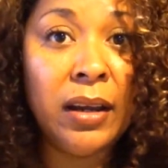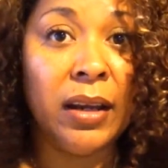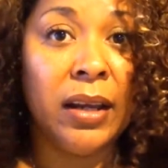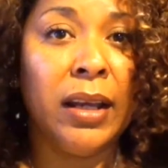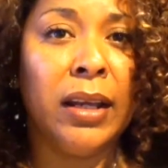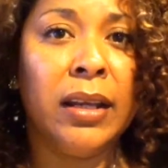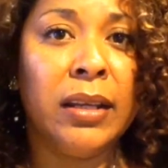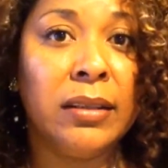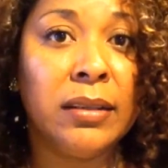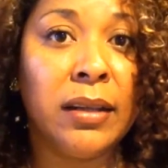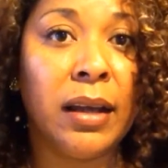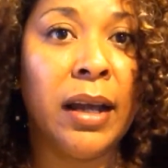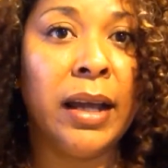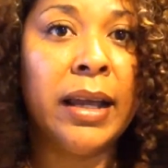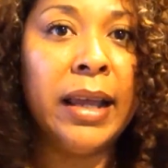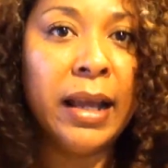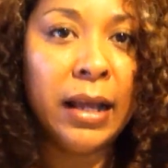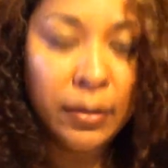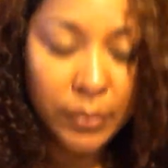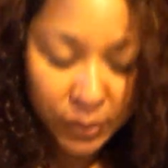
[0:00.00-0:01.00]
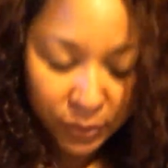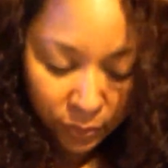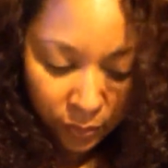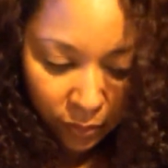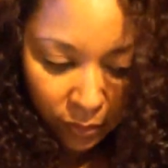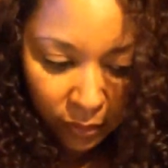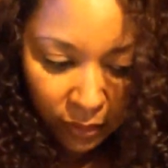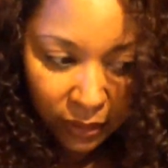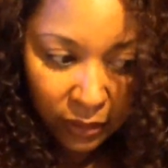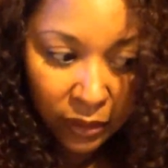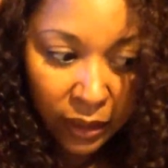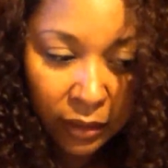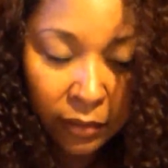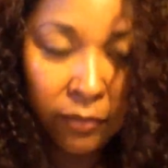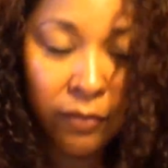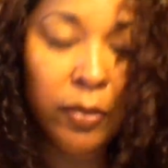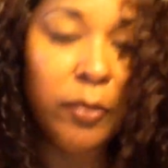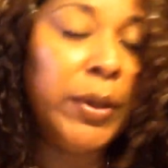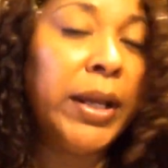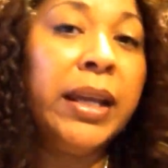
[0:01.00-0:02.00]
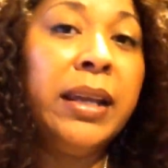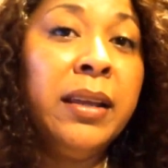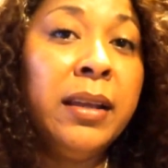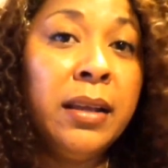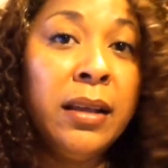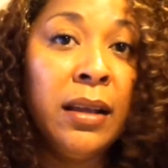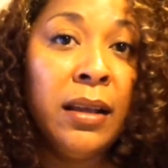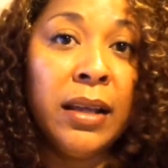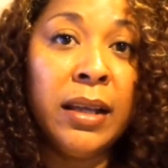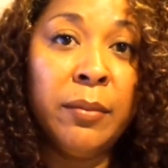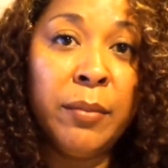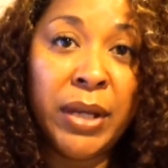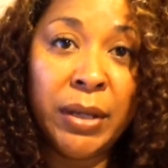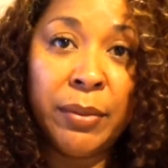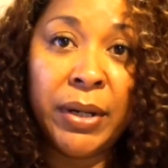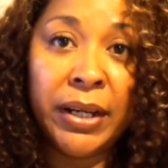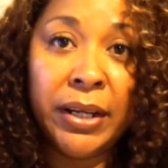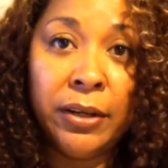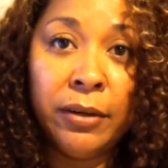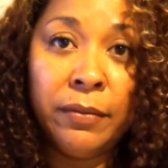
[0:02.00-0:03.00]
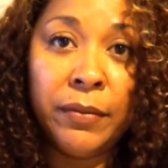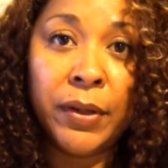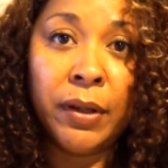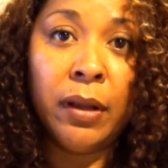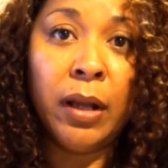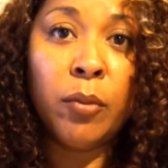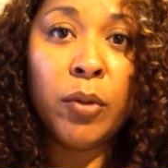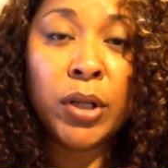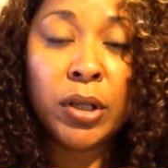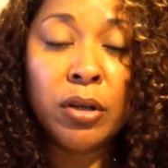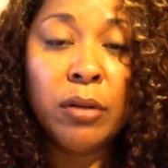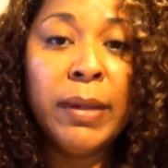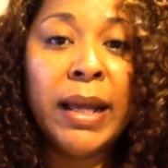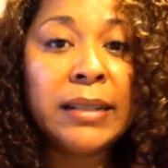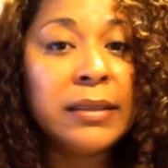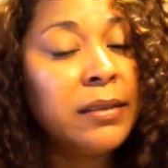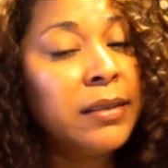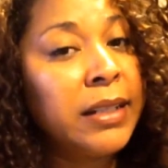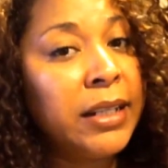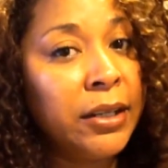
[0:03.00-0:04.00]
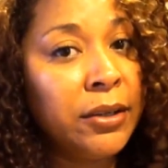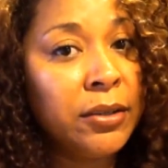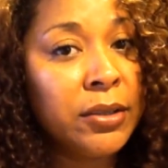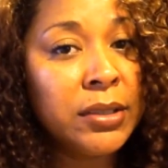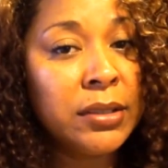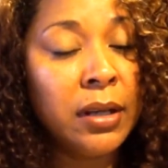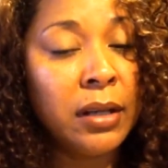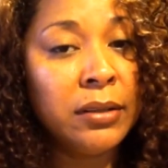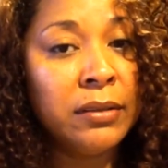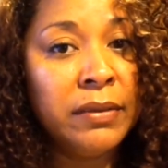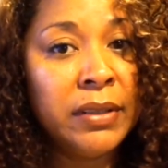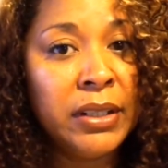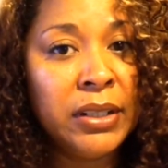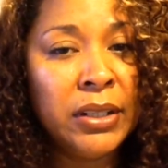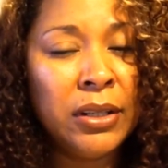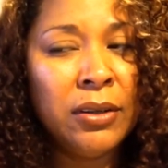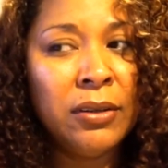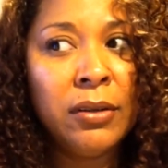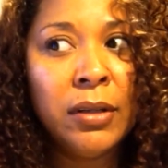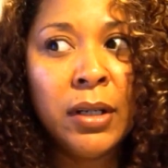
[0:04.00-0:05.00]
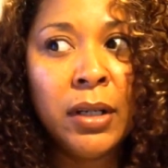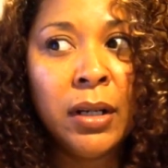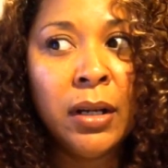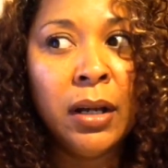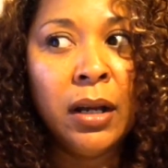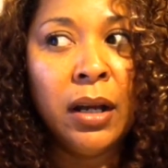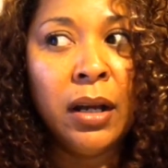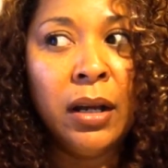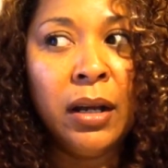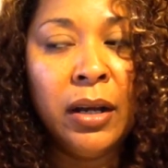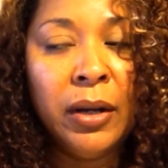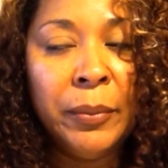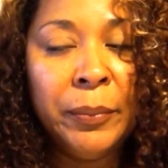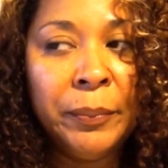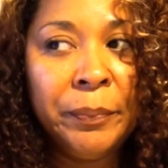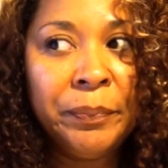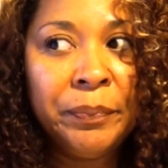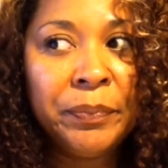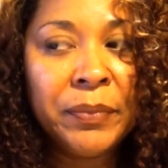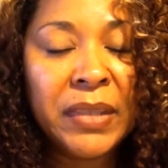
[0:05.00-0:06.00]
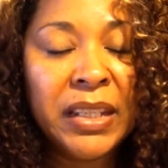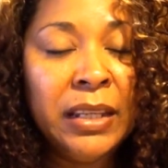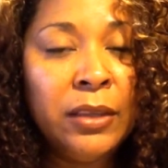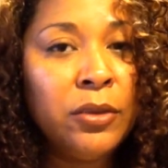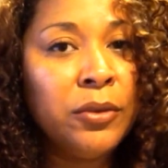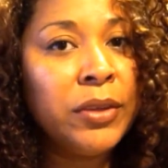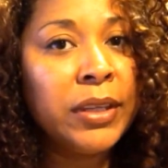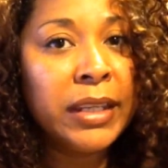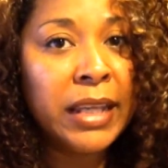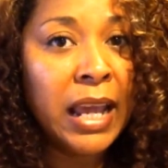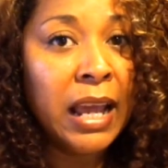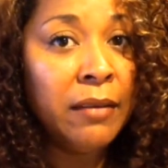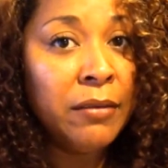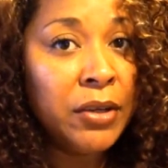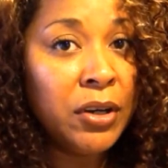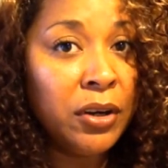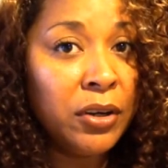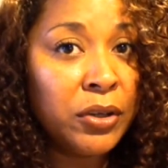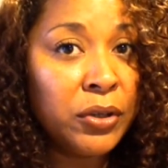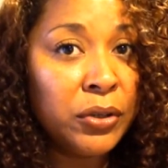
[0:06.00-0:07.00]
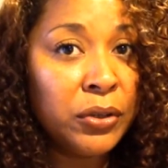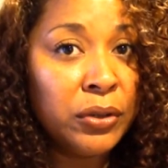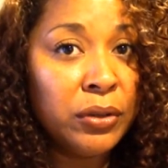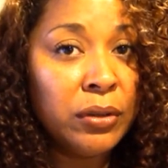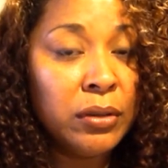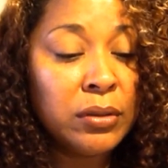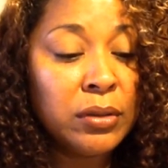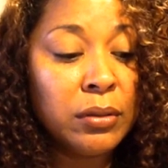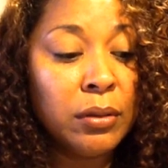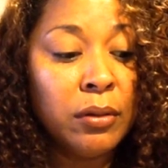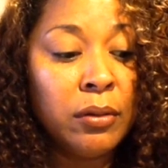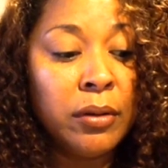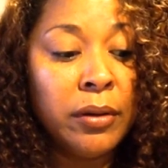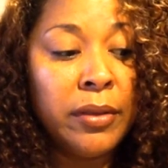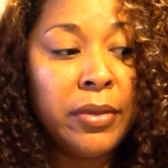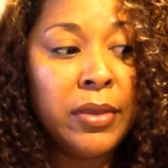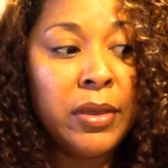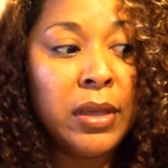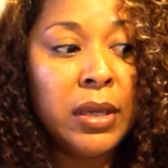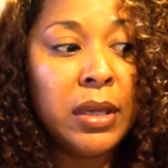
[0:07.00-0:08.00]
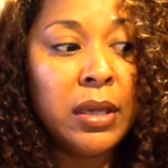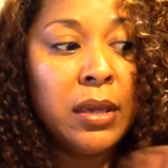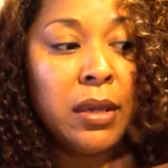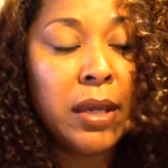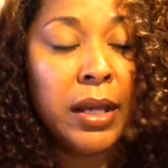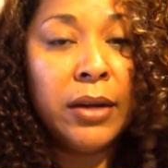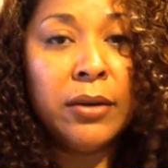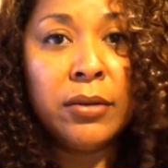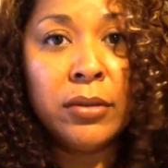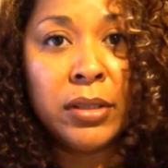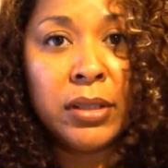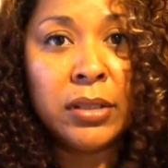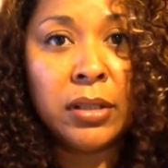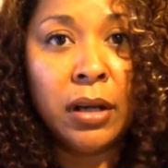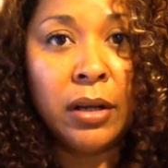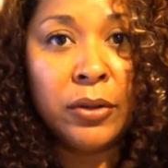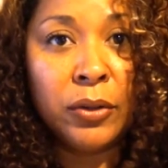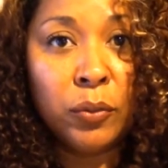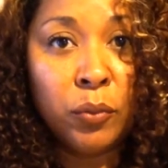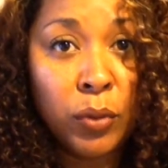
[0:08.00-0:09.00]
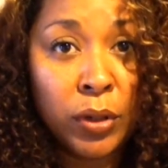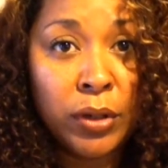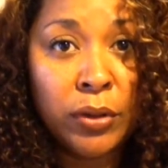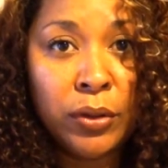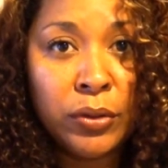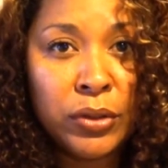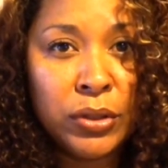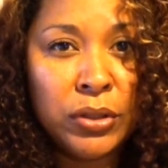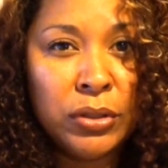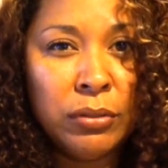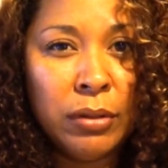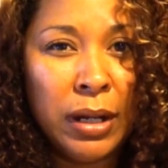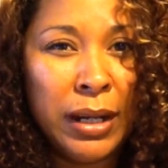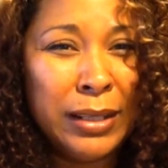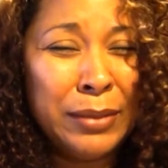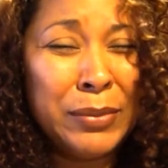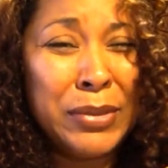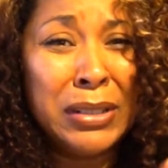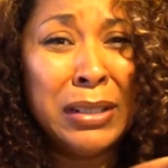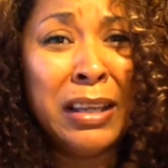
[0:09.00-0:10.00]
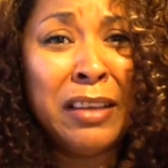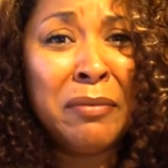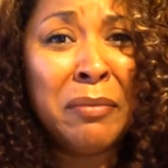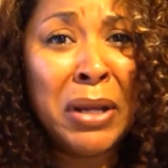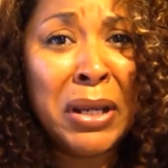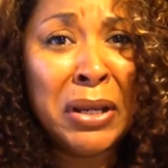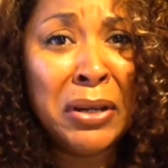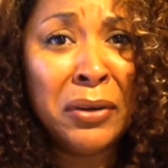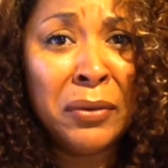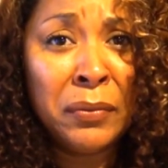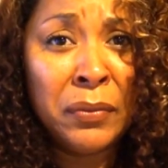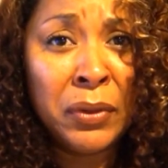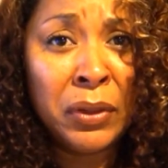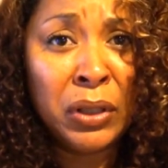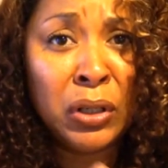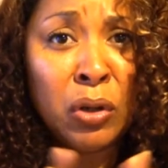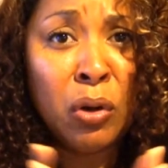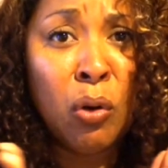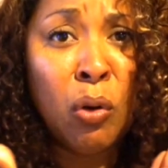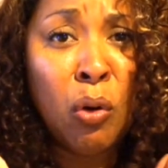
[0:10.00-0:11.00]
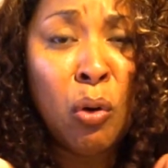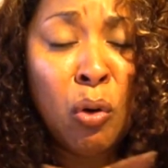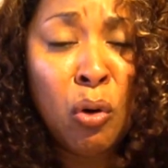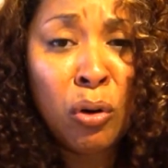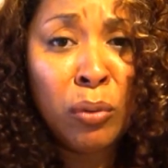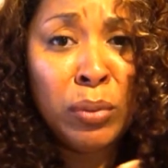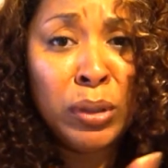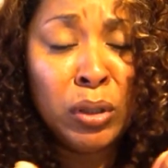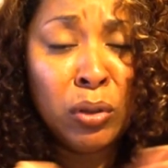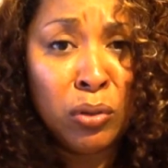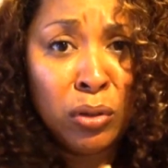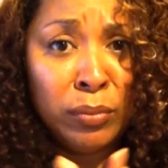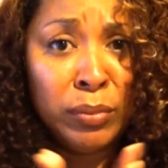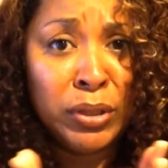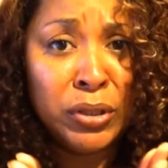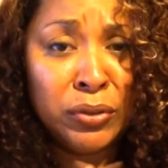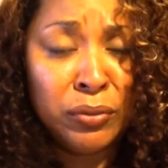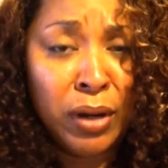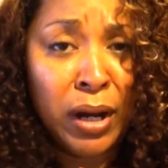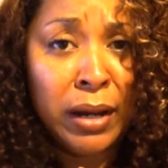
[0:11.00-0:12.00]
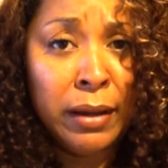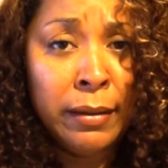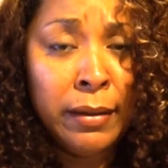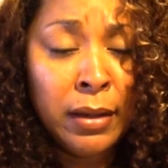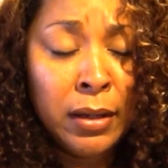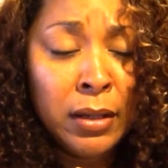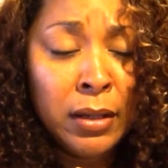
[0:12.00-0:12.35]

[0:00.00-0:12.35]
and I absolutely love the way it made my hair feel. I want to go back to the Carol's Daughter video. Um, either the caviar curls or the Carol's Daughter, one of those two items left my hair feeling horribly, horribly dry.